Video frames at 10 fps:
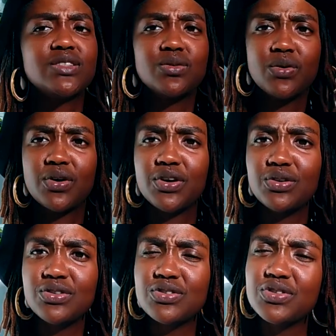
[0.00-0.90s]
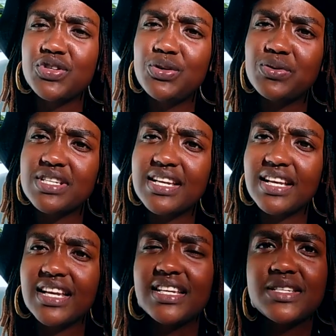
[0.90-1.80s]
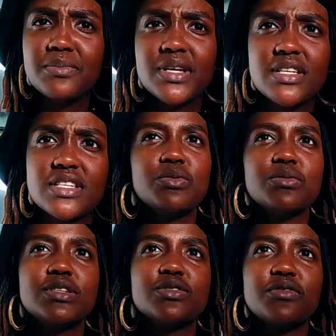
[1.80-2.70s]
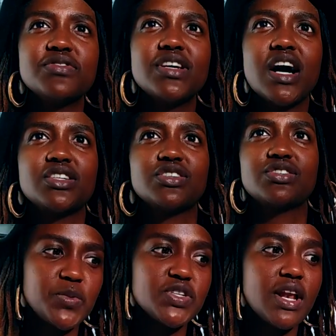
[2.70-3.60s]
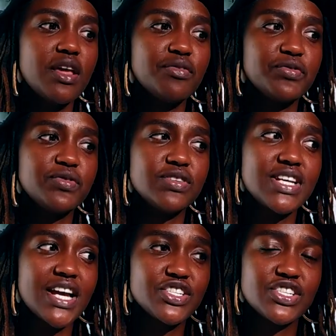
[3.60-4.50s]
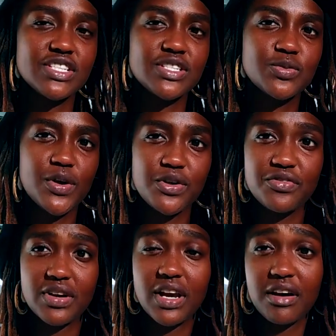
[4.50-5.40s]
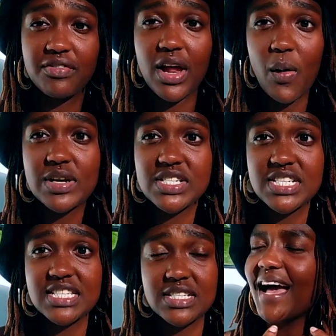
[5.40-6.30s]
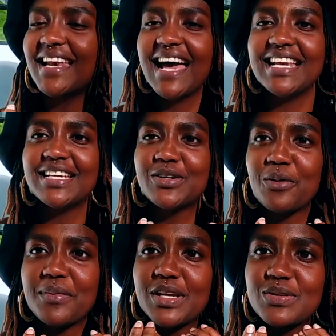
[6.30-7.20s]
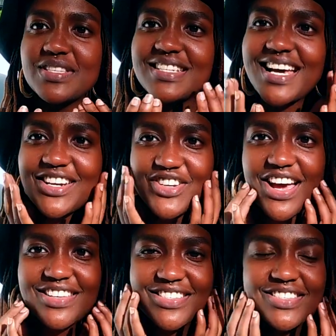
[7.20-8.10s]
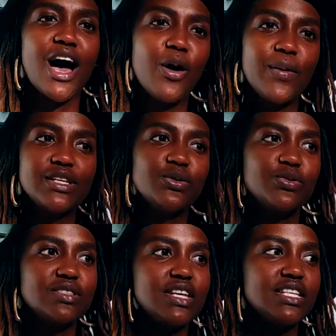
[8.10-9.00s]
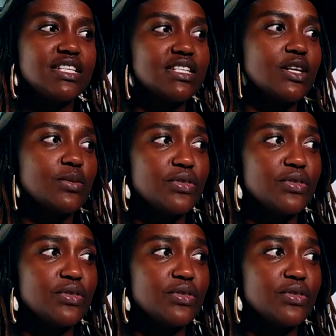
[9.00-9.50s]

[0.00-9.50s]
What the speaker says: or you know, there's those cute little intimate moments of touch. Especially if touch is one of your love languages, I'd highly recommend using touch as a way to stay centered with